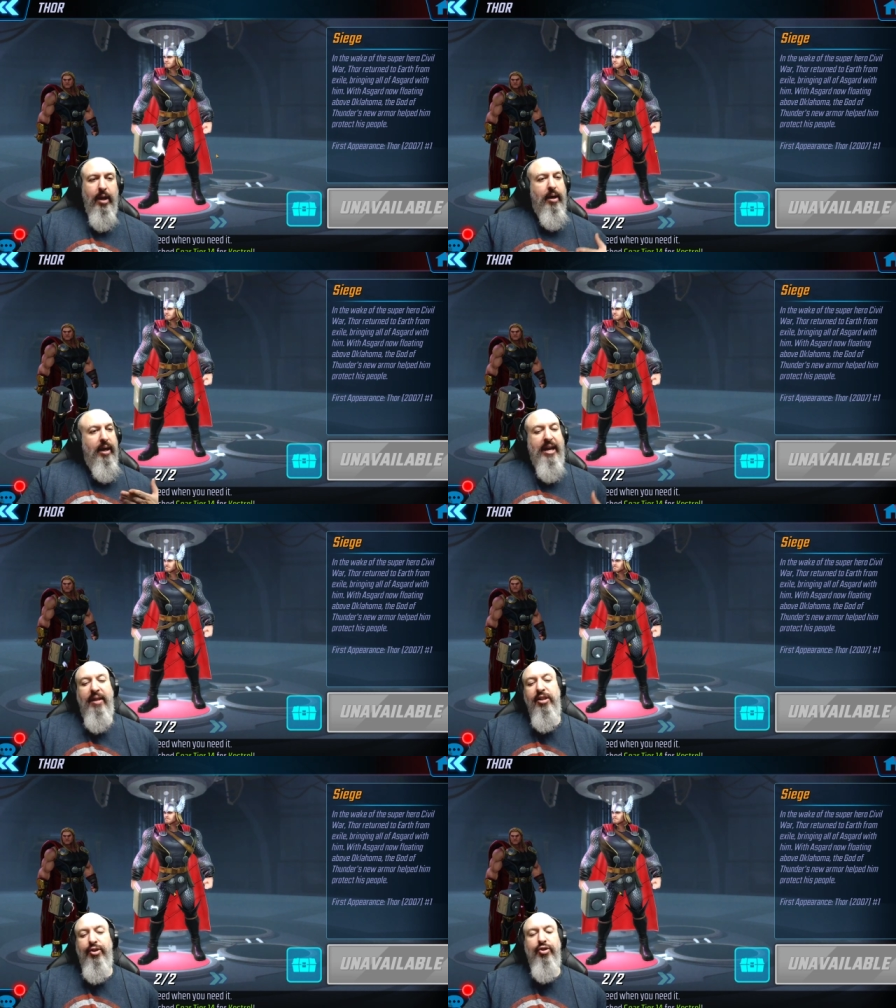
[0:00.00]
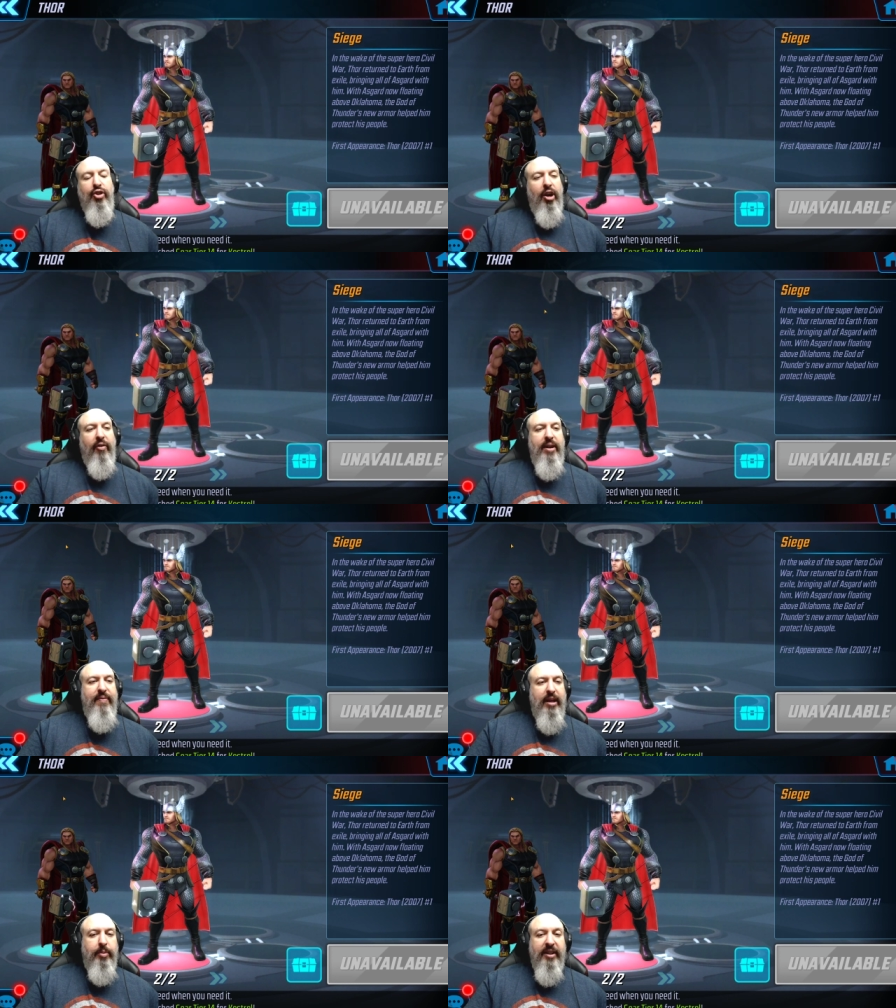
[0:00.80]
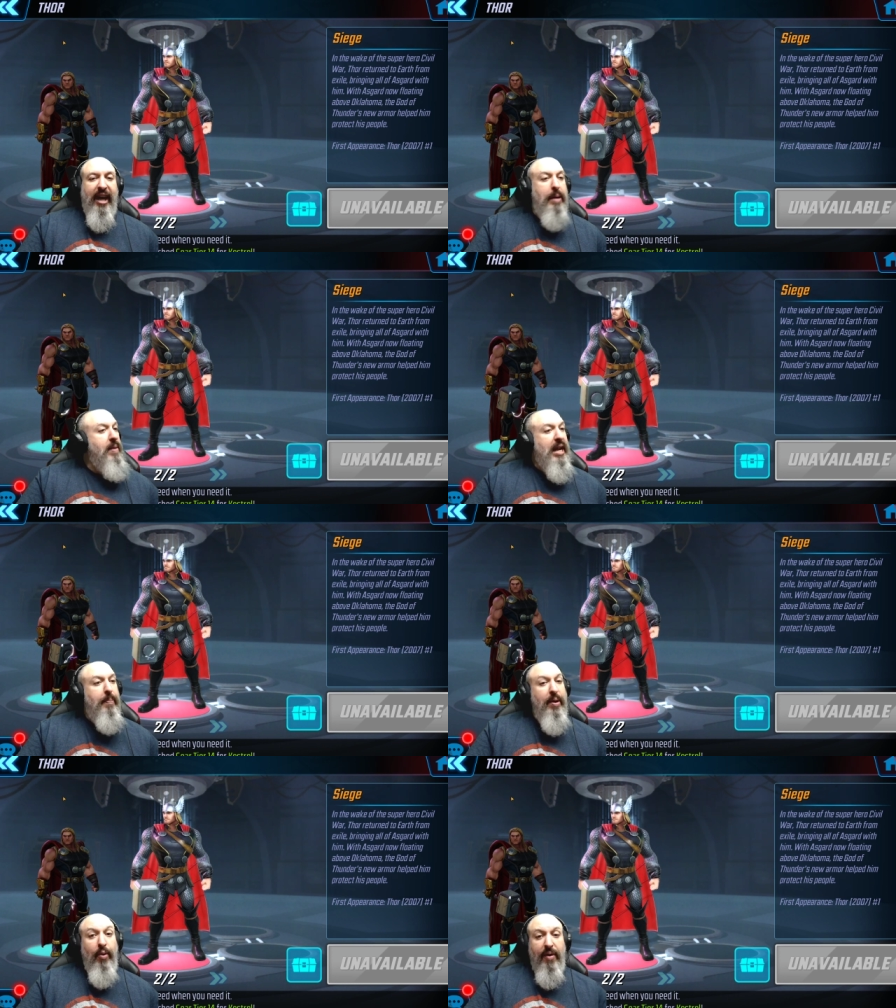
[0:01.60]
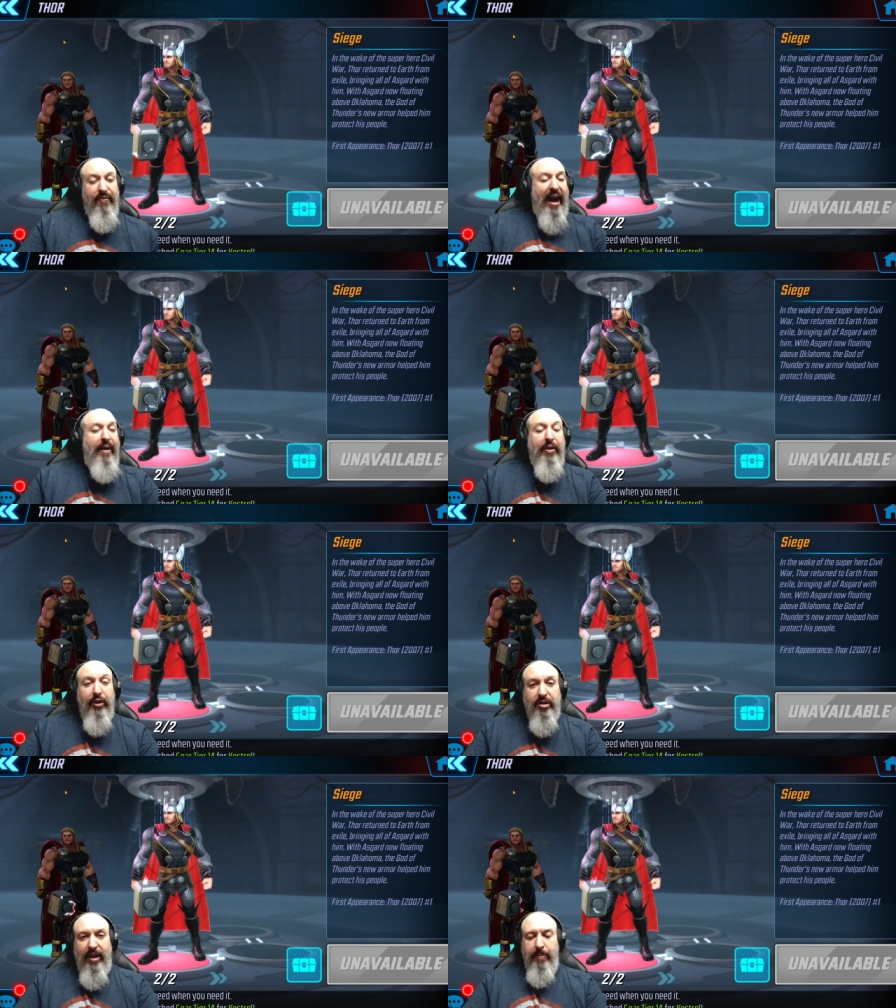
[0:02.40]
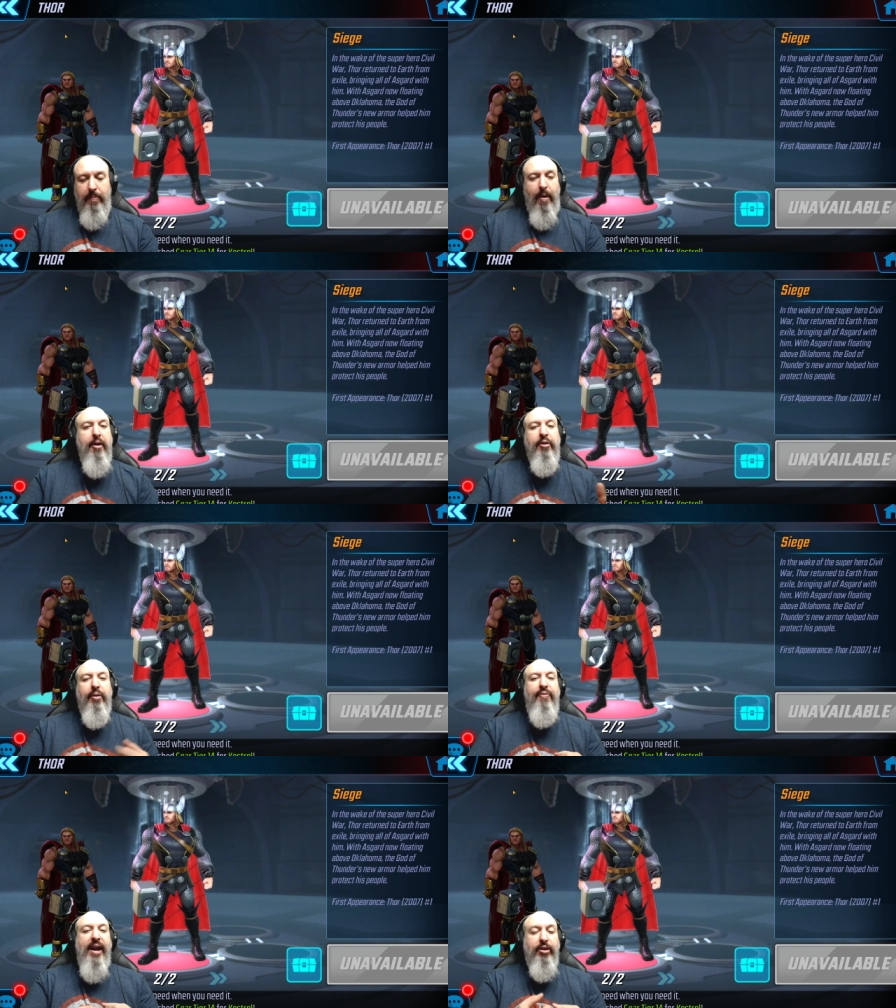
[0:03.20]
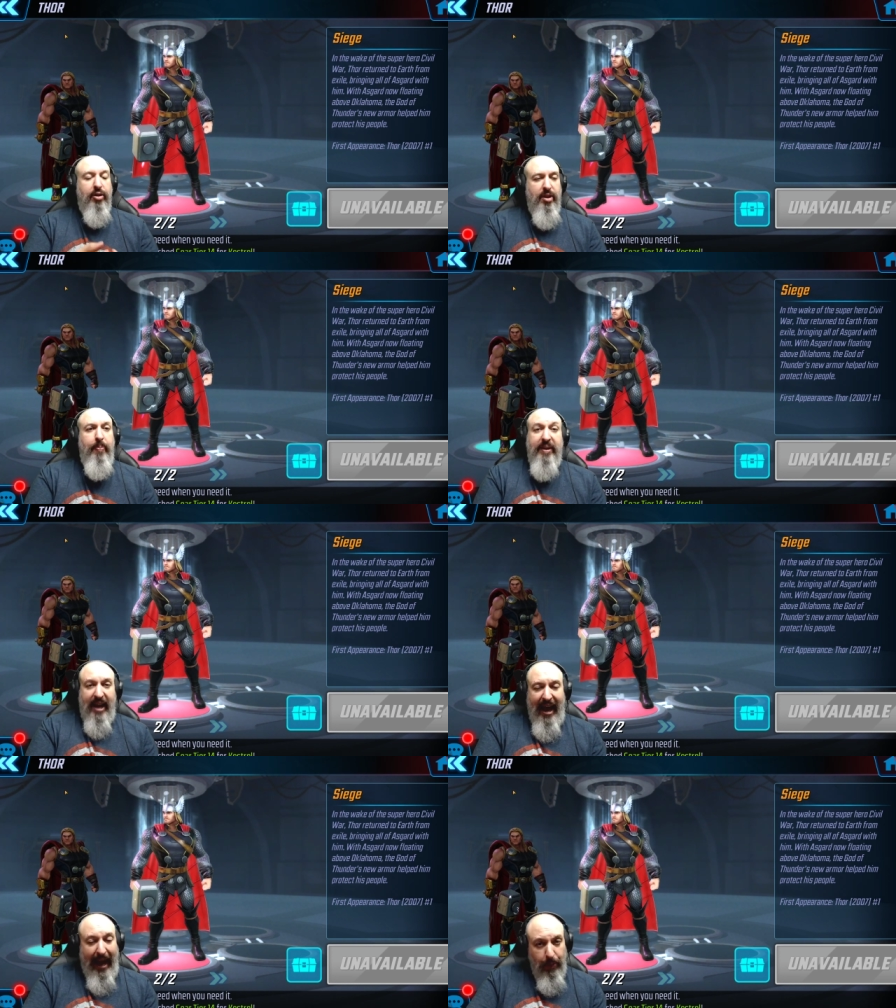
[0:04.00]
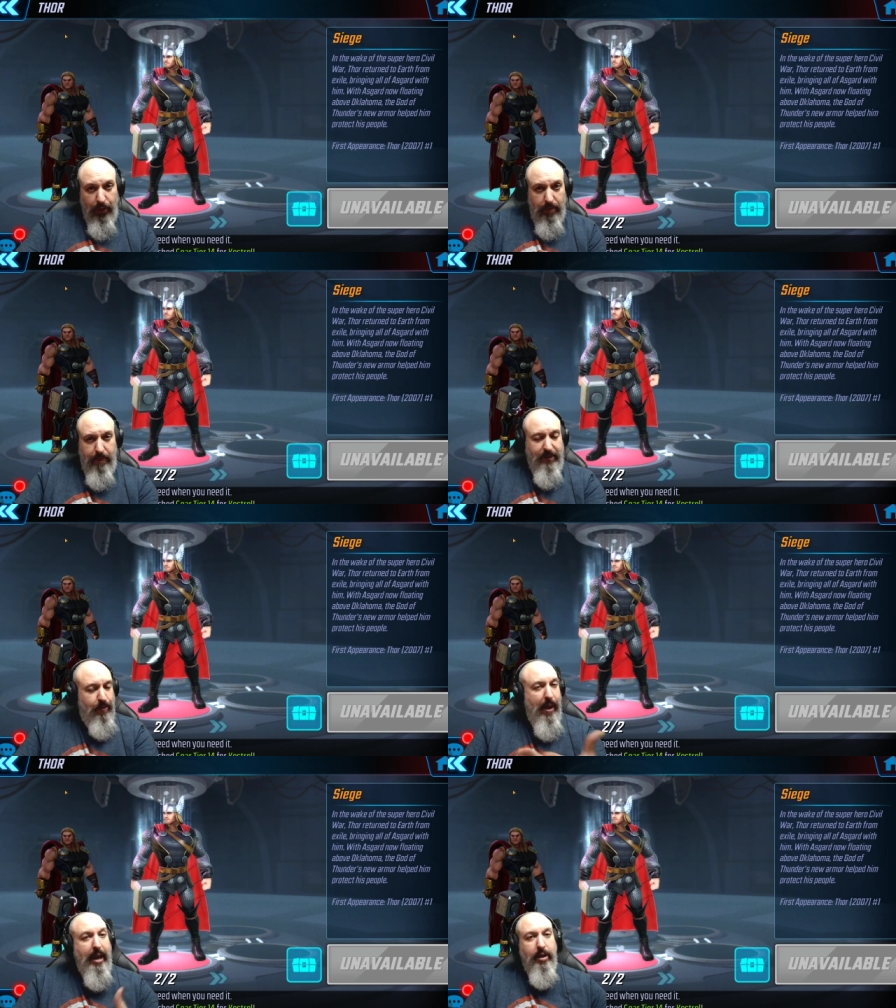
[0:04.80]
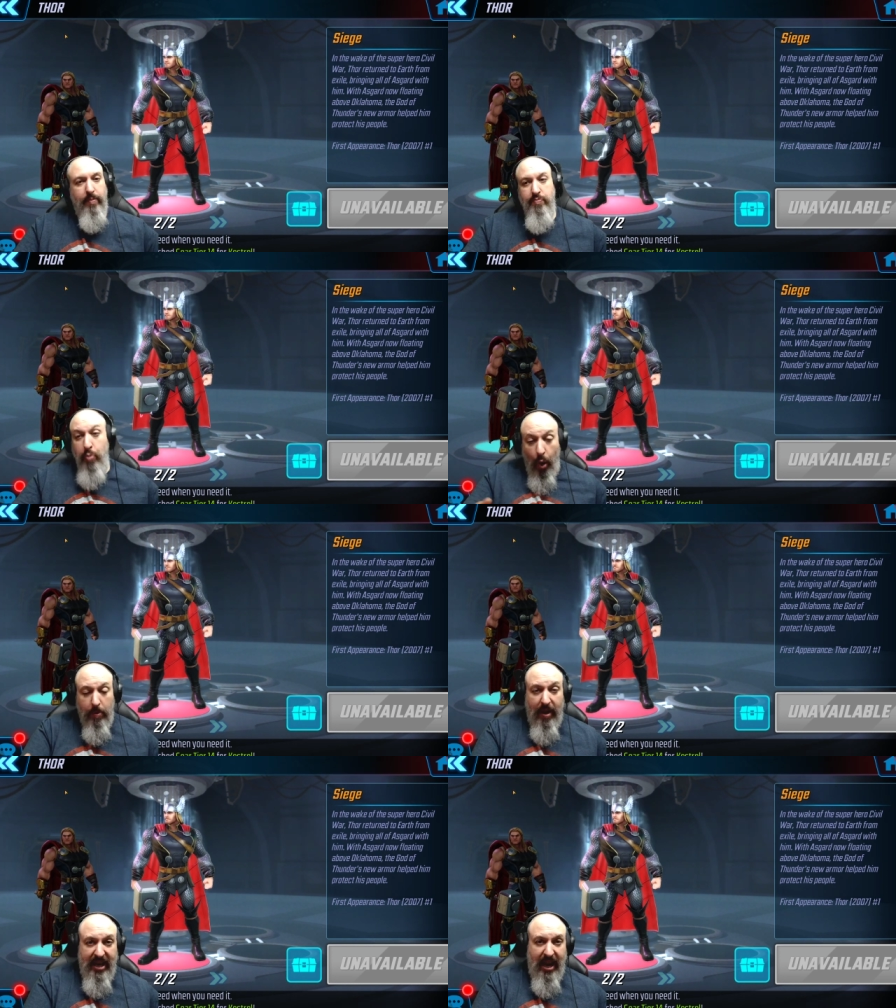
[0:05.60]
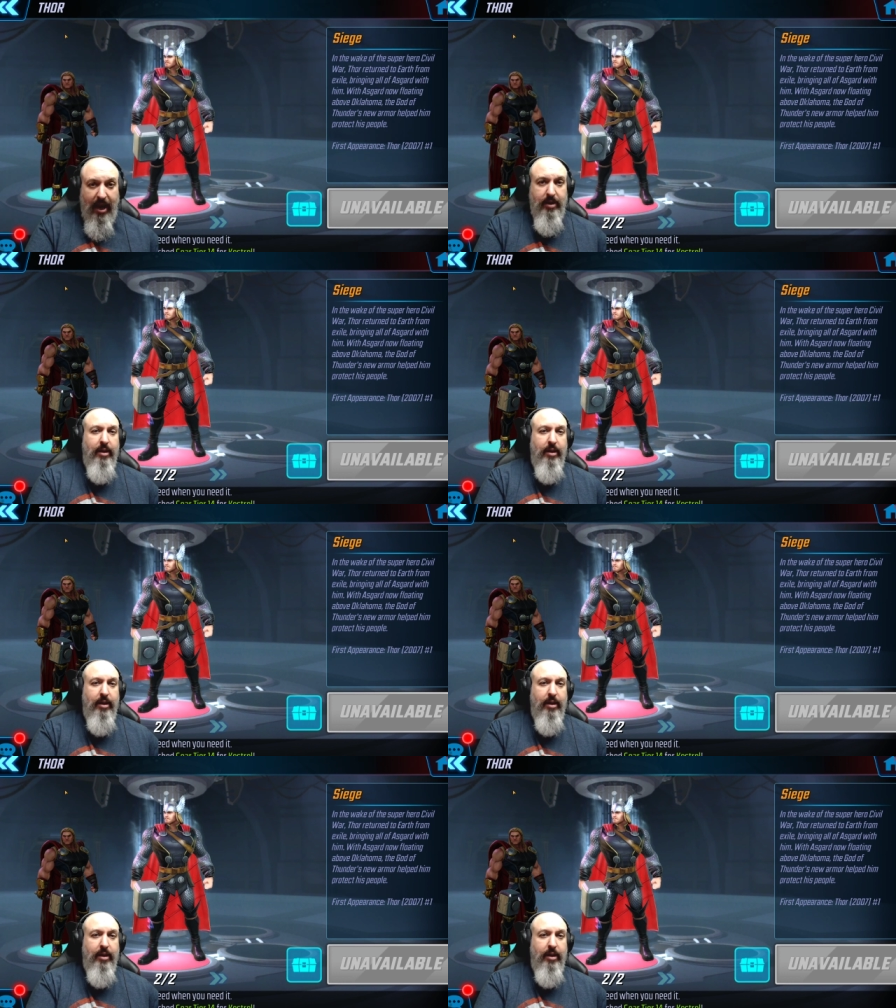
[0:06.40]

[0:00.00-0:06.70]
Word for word: Again, this isn't currently available in the game. May not be what it finally looks like. But particle effects are something that I would spend more money on.